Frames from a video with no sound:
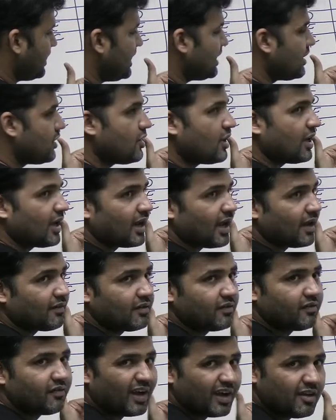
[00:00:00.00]
either you can have a
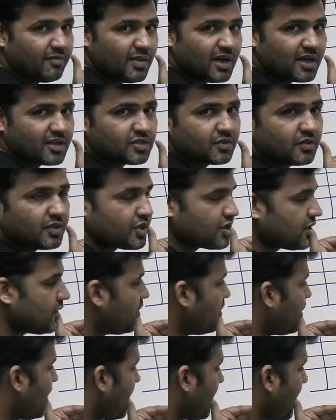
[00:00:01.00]
5 marks question, or
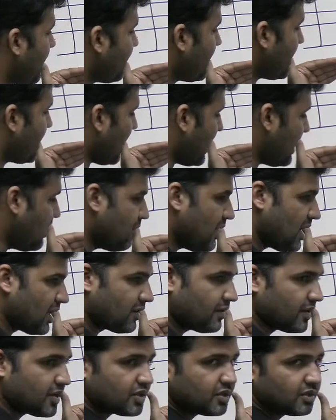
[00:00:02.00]
you can have a 10 mark
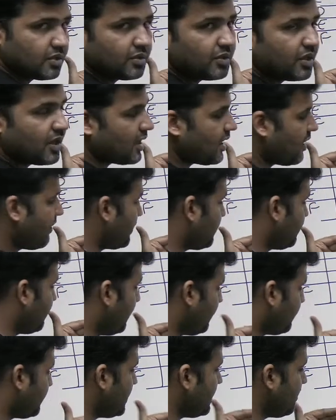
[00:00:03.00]
question, or you can have a
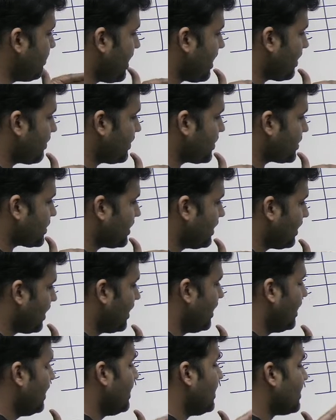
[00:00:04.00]
15 mark question.
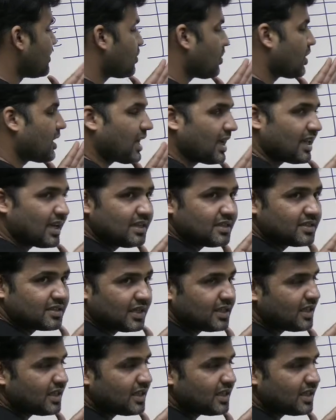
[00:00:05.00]
So can I say